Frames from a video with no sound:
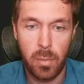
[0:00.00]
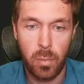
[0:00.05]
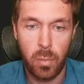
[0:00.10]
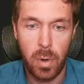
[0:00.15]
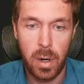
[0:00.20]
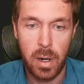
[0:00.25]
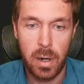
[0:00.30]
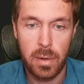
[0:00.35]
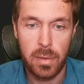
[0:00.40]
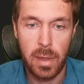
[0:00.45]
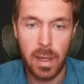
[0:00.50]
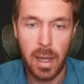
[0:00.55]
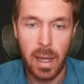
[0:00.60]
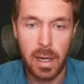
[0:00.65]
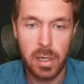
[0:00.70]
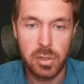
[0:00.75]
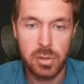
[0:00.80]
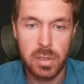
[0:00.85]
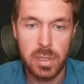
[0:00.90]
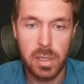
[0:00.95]
where they
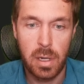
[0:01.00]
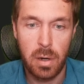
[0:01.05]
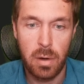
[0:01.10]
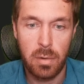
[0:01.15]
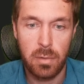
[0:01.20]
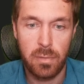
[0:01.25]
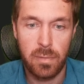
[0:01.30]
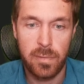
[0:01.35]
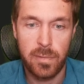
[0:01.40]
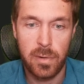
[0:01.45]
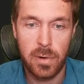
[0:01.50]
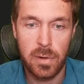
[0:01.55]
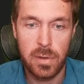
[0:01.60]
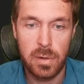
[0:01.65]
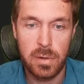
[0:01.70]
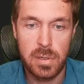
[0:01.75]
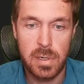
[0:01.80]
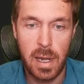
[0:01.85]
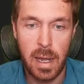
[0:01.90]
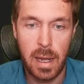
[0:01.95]
actually go
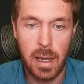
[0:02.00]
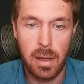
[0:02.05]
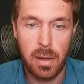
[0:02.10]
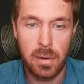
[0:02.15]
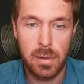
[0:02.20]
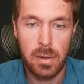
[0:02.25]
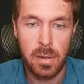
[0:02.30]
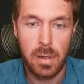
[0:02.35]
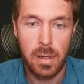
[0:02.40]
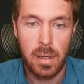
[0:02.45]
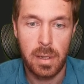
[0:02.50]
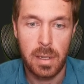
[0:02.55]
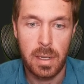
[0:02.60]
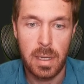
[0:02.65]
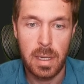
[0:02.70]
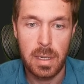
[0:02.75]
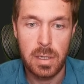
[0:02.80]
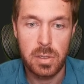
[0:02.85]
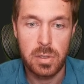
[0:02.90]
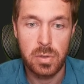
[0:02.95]
further down
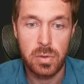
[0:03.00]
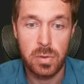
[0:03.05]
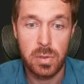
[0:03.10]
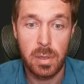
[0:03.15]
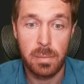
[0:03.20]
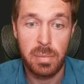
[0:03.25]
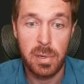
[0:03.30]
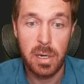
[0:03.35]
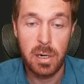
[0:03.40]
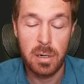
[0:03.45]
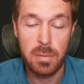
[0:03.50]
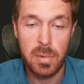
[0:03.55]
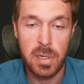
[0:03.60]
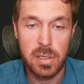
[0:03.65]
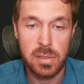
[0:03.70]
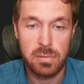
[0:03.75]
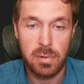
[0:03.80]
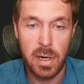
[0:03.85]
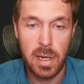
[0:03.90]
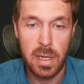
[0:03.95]
into the
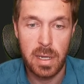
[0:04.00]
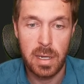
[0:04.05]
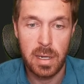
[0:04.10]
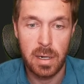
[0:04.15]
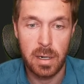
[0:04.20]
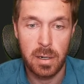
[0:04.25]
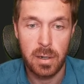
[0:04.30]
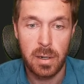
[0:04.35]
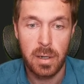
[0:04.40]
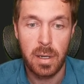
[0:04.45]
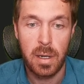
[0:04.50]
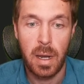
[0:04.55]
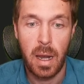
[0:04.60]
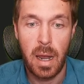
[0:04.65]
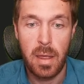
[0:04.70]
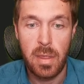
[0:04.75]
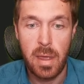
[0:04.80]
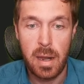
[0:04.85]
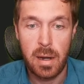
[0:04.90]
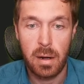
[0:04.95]
pyramids right here.
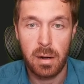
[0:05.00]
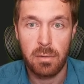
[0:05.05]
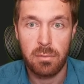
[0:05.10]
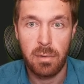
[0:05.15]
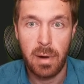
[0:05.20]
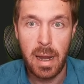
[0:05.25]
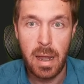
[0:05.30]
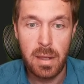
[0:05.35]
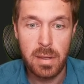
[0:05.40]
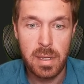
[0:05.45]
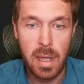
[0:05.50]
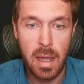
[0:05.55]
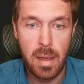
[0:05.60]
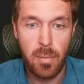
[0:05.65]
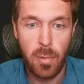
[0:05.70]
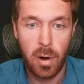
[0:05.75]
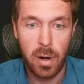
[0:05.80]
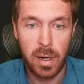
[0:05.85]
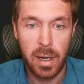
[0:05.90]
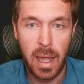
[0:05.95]
And then around
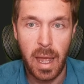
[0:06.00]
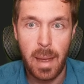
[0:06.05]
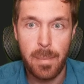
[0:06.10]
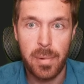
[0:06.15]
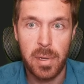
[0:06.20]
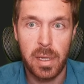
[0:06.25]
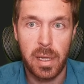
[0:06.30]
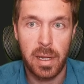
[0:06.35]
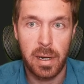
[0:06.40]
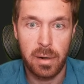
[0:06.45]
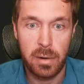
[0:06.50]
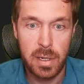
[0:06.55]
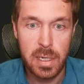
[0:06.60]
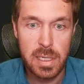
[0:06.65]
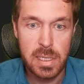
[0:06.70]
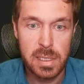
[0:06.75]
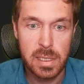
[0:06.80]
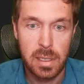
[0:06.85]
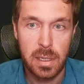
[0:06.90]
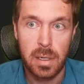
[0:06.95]
them are
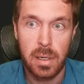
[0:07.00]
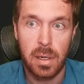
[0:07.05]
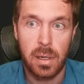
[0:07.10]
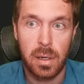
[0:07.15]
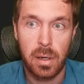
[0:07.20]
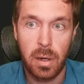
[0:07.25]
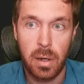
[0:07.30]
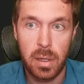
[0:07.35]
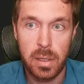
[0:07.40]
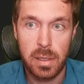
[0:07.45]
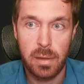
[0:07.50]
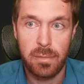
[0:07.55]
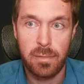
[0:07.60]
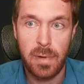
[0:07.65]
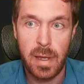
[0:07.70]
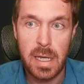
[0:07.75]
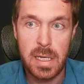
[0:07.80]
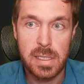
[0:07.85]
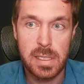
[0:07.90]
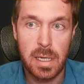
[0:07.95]
capillaries called the
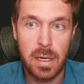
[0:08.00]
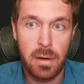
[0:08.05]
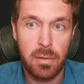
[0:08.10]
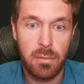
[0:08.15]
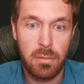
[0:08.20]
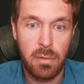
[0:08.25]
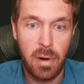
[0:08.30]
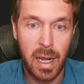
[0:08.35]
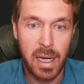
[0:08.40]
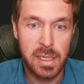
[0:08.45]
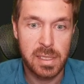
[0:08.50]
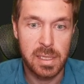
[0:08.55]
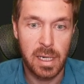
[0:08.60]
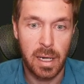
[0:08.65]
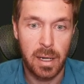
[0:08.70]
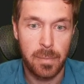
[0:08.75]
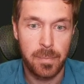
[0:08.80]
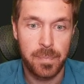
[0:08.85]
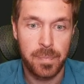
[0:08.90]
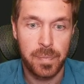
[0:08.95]
vasa
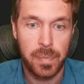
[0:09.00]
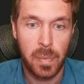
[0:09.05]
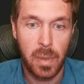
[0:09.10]
recta.